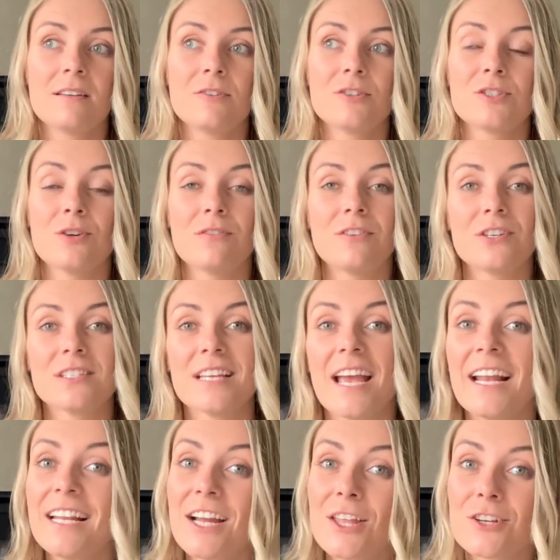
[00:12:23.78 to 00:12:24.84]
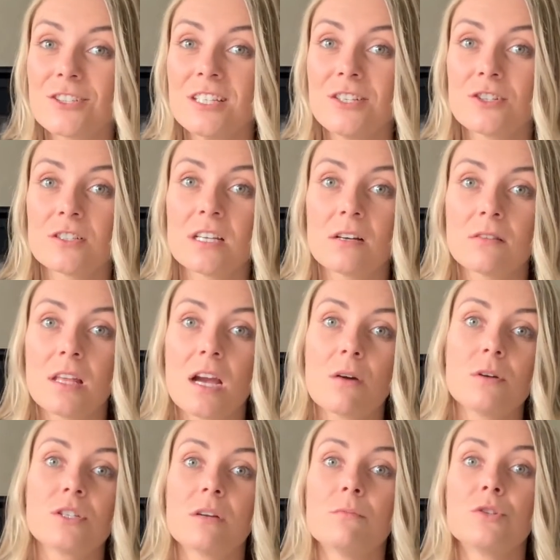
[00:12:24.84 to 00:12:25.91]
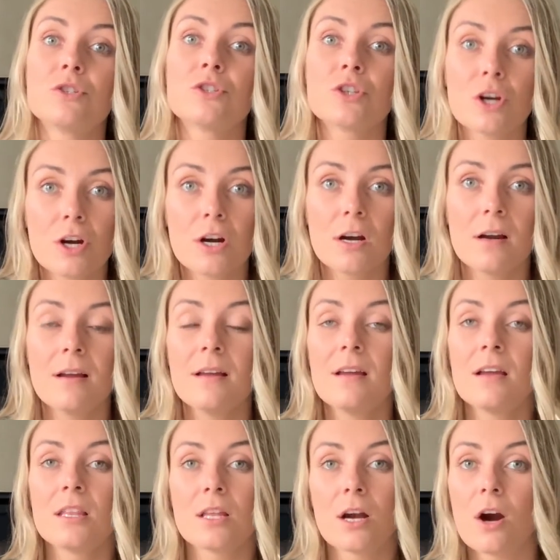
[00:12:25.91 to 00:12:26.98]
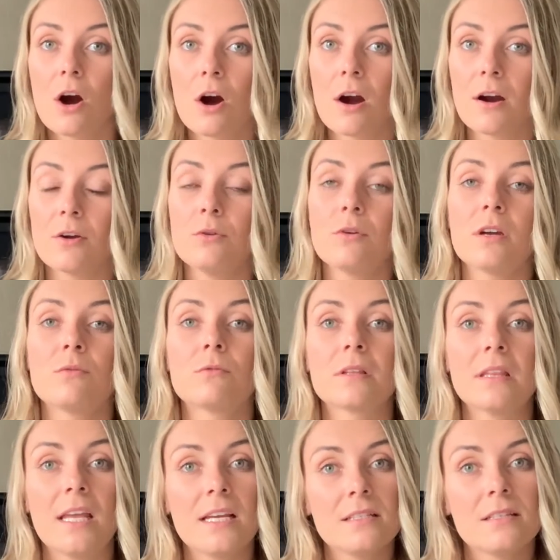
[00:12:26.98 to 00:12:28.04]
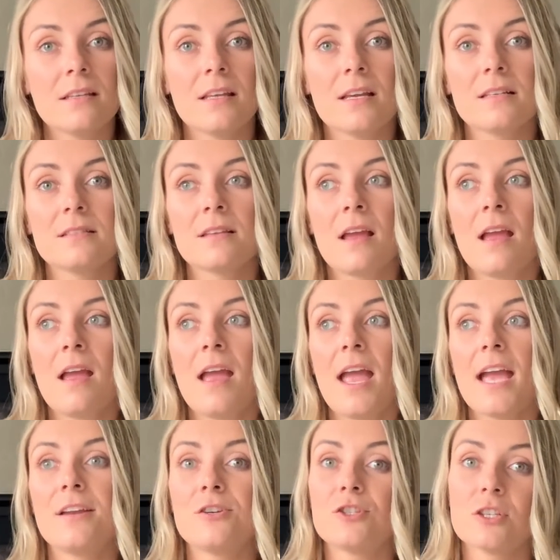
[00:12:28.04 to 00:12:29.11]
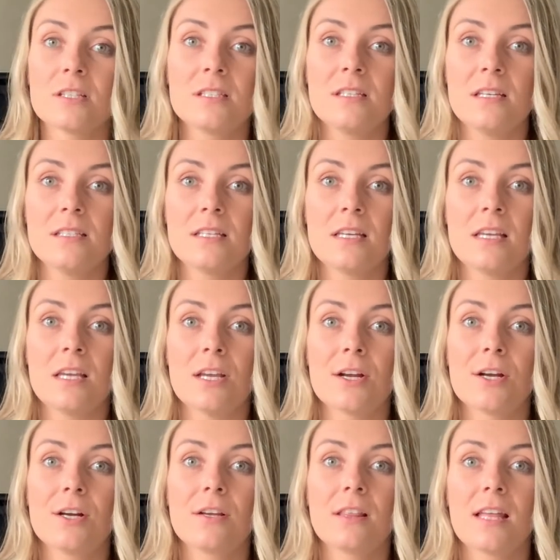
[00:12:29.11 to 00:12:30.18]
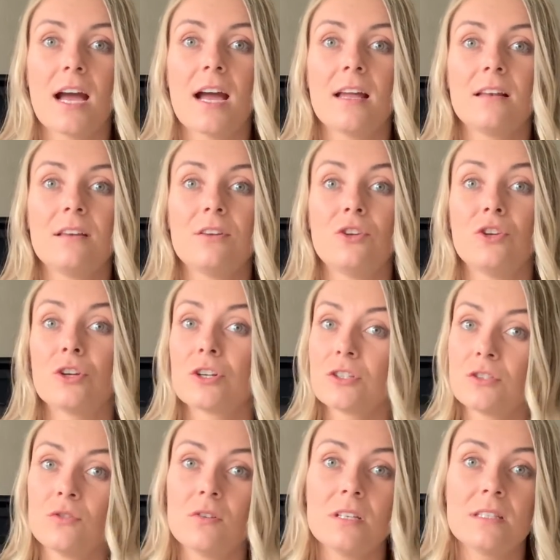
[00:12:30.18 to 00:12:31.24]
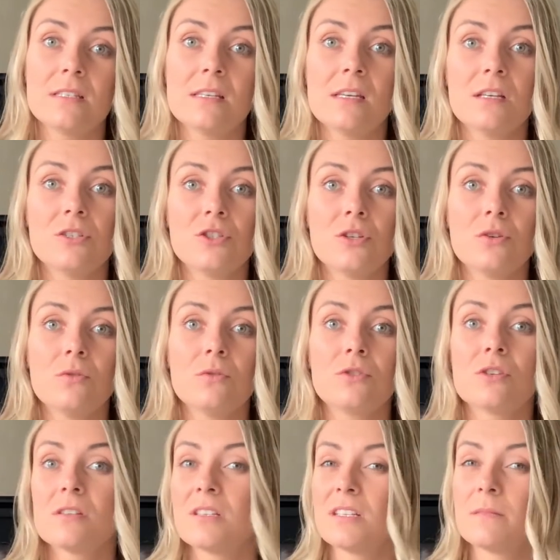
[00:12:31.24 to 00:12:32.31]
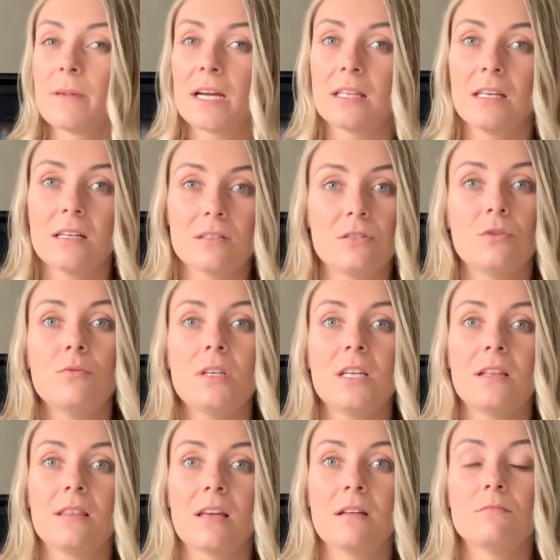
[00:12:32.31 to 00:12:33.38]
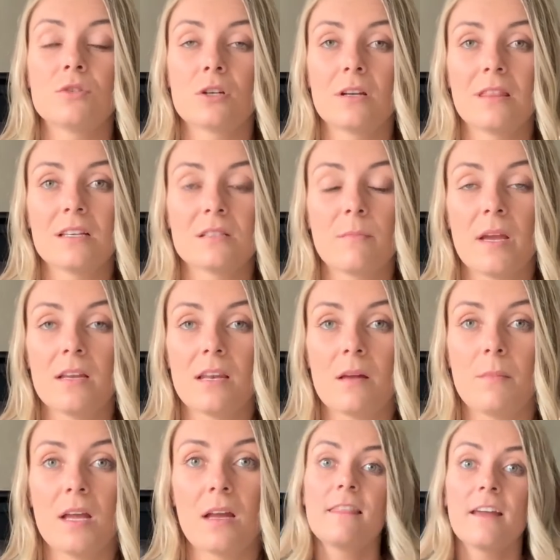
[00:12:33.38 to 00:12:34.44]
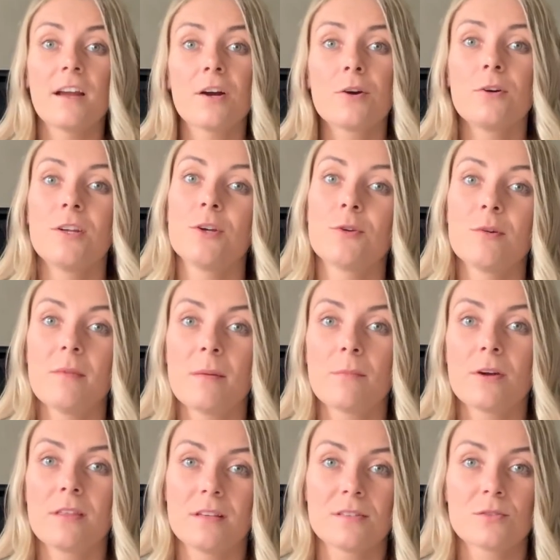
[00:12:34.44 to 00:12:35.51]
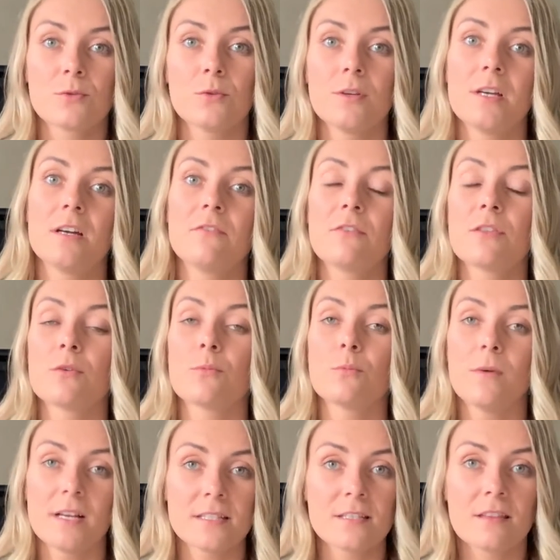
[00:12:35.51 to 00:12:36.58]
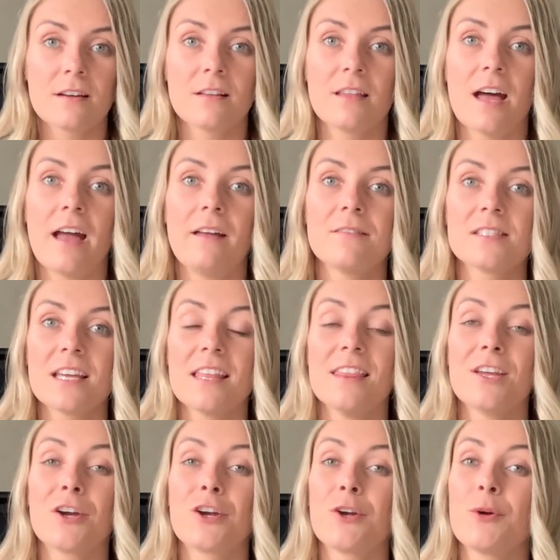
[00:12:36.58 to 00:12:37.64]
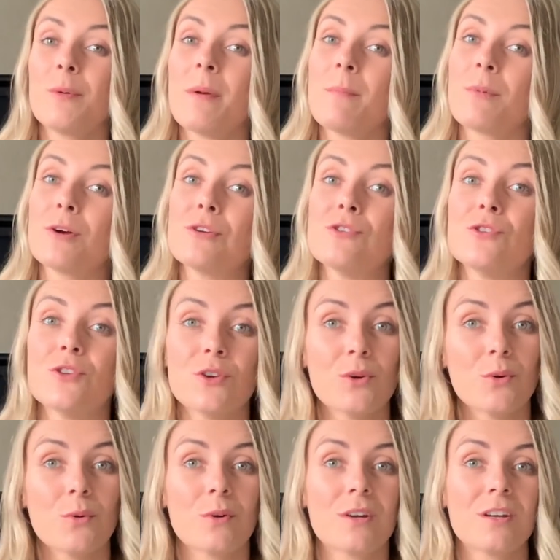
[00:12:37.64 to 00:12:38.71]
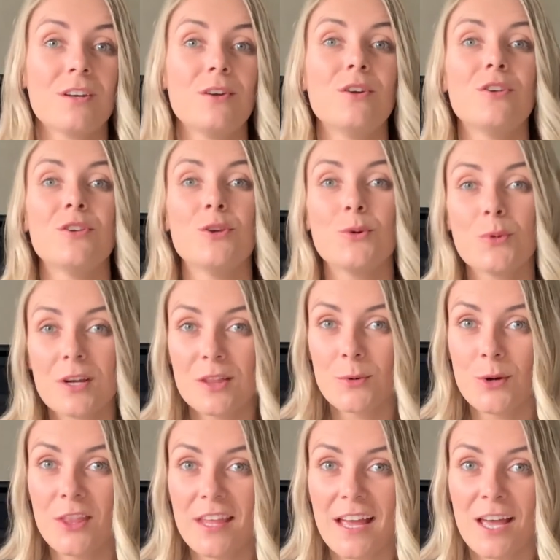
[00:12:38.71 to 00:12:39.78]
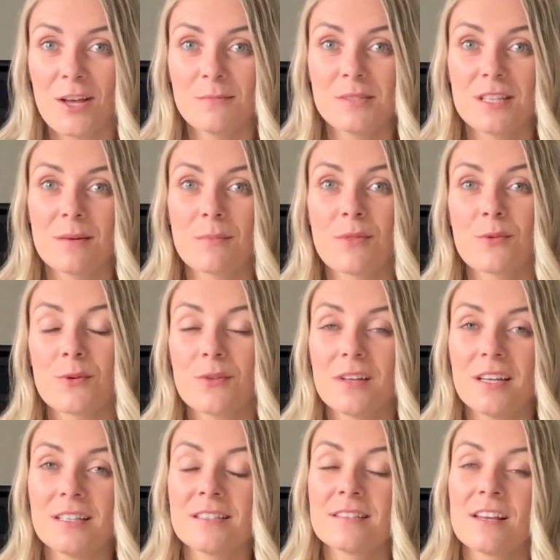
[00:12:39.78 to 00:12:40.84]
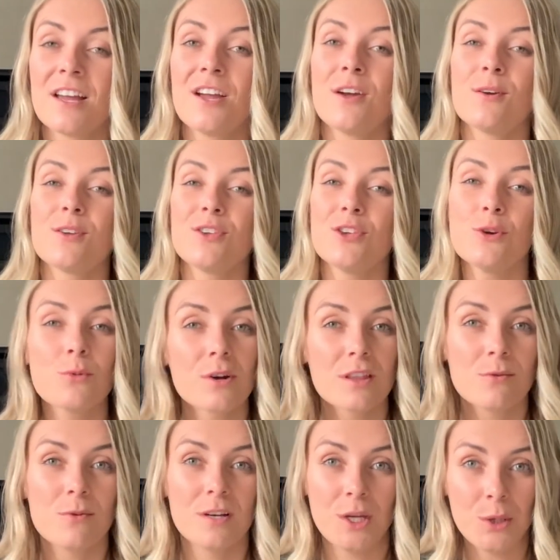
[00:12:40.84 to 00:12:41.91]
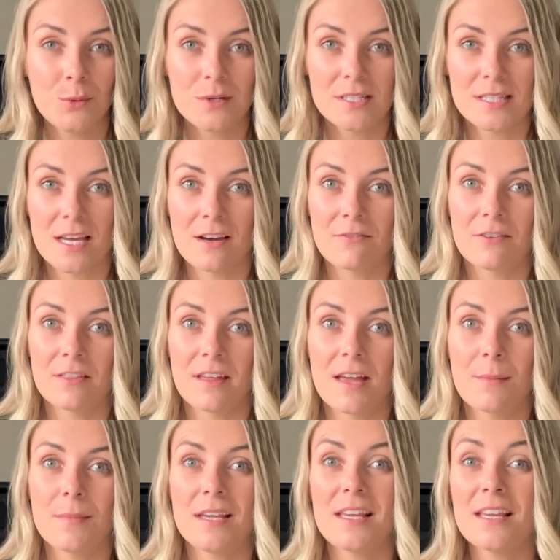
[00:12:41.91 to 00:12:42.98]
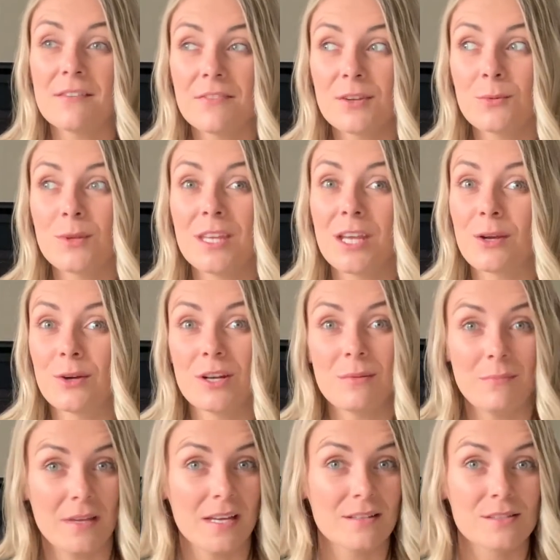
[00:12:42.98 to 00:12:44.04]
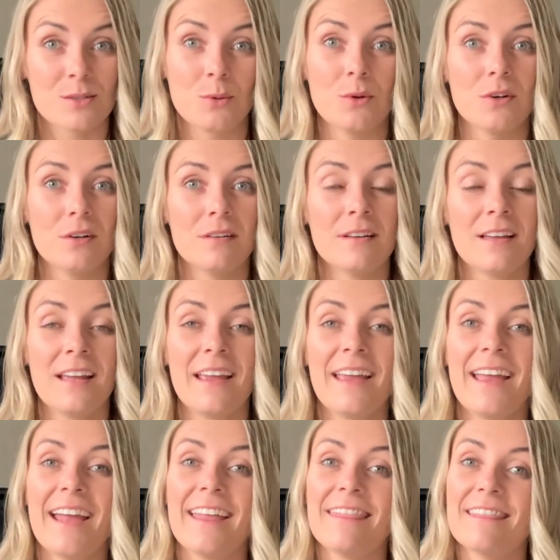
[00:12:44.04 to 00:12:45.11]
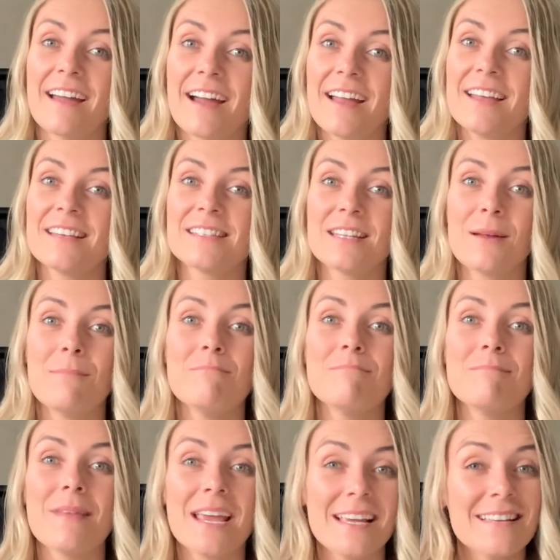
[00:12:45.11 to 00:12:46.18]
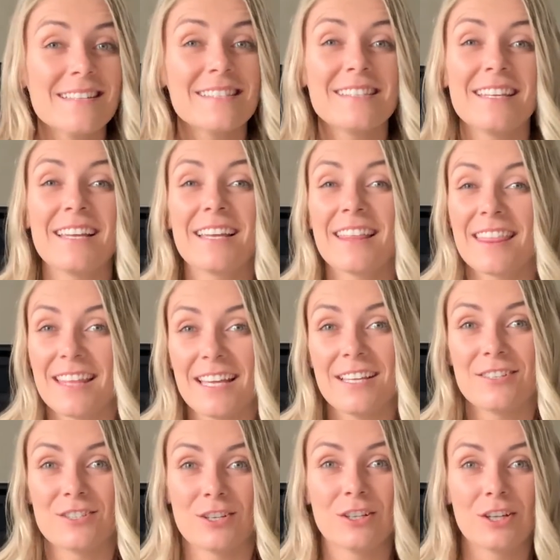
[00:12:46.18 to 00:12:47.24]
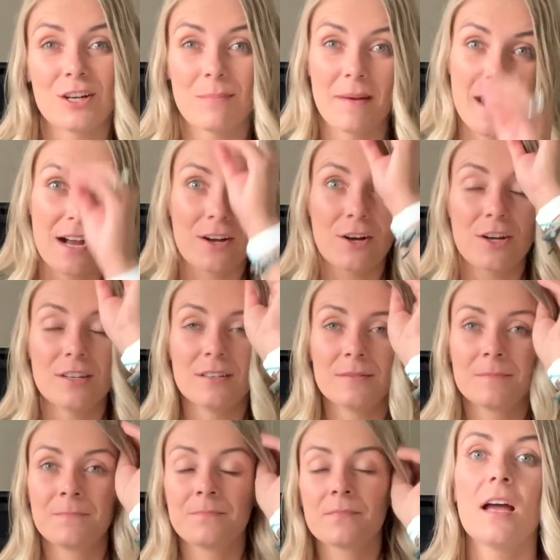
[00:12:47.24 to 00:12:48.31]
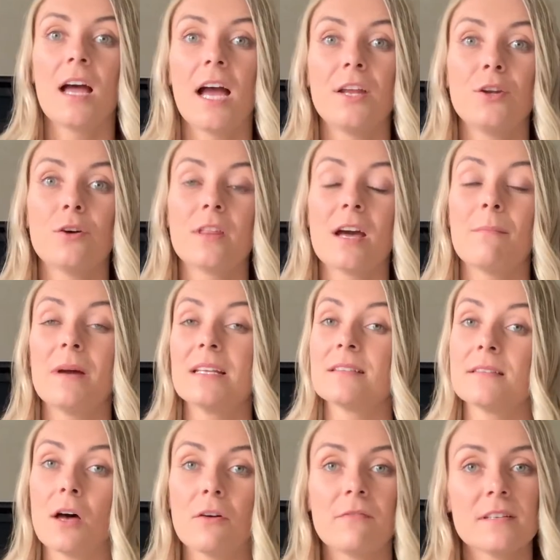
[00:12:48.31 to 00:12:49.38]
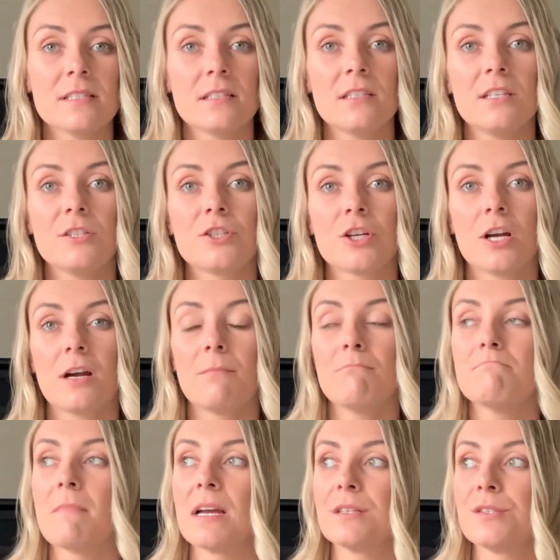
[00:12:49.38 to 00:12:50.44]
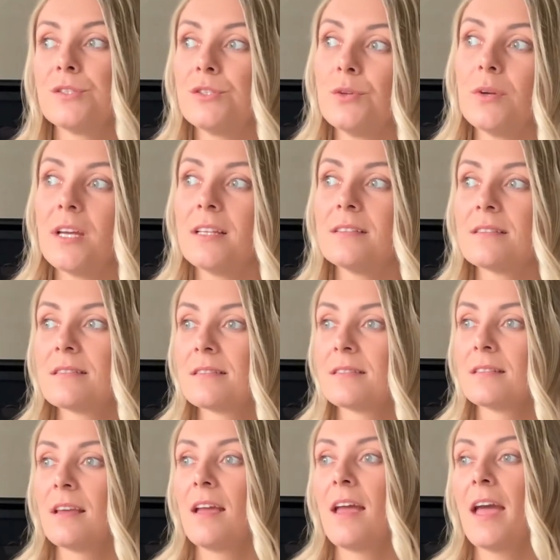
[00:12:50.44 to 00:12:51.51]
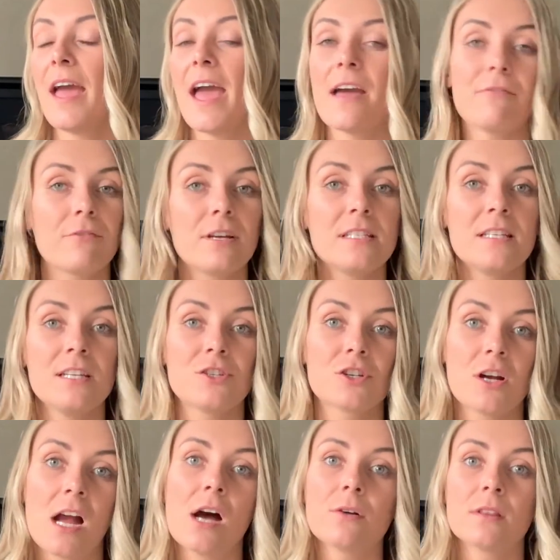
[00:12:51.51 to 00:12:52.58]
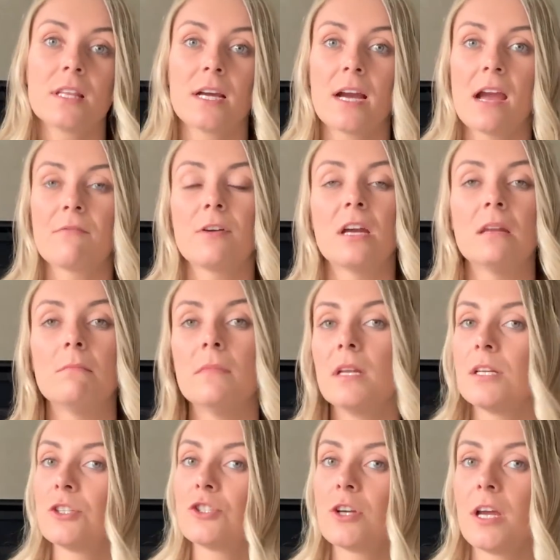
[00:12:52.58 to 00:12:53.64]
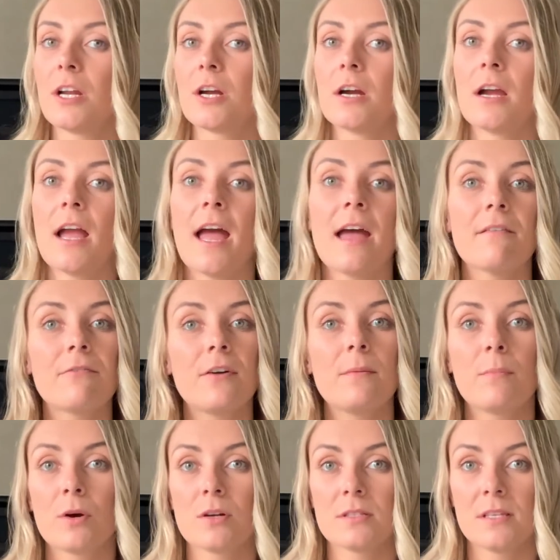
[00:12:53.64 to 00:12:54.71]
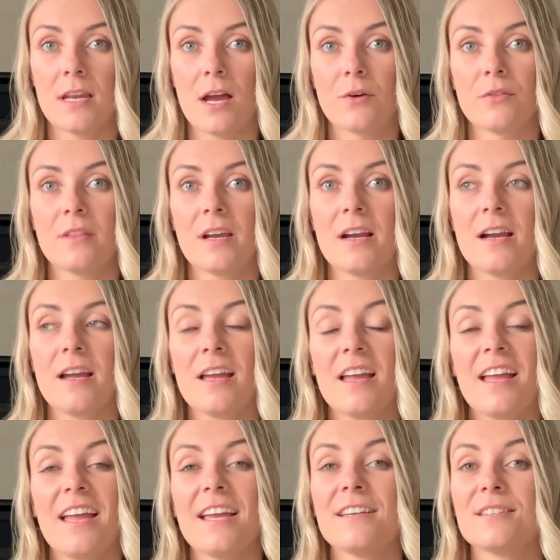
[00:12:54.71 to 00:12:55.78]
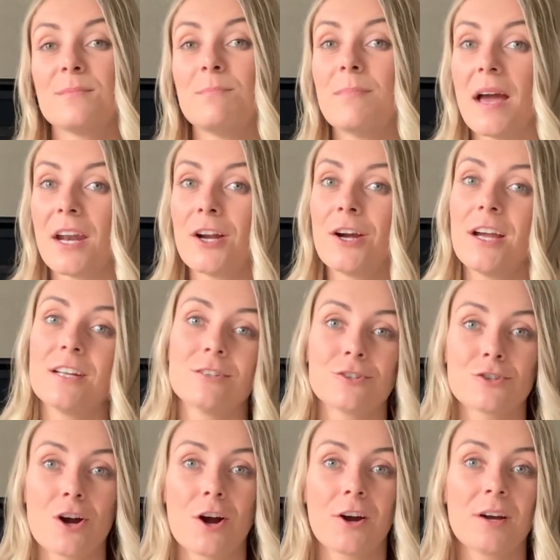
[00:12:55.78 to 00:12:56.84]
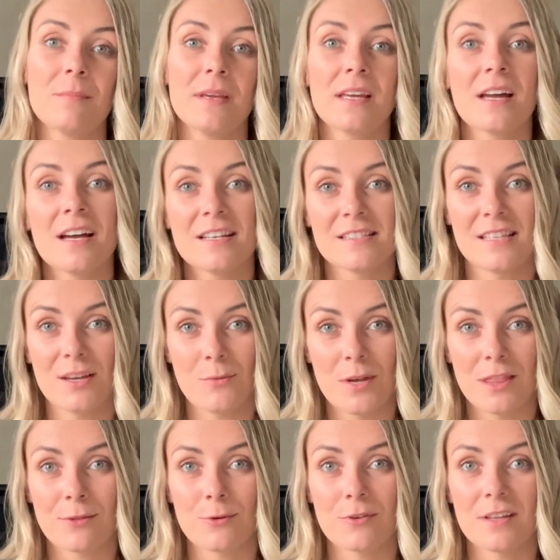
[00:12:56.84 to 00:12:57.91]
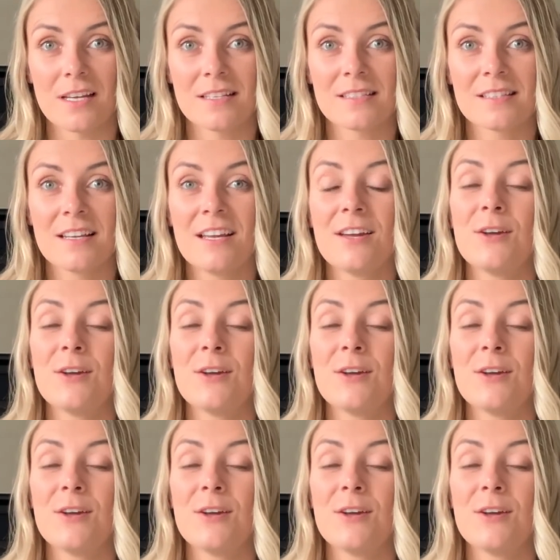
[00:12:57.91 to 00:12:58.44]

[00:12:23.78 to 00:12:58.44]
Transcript: So if there's any other teachers out there, which I'm sure there are, who can relate to this and just need to hear that your students needed you just as badly as you needed them during this pandemic. They are going to remember this school year for the rest of their lives, and they're going to remember you. You were the one that helped them through this. You were the one who was there for them even when they couldn't be at school. And that is an amazing thing to look back on. I know that myself as a teacher, my students, every teacher out there, every administrator, every person out there is better and stronger because they went through this.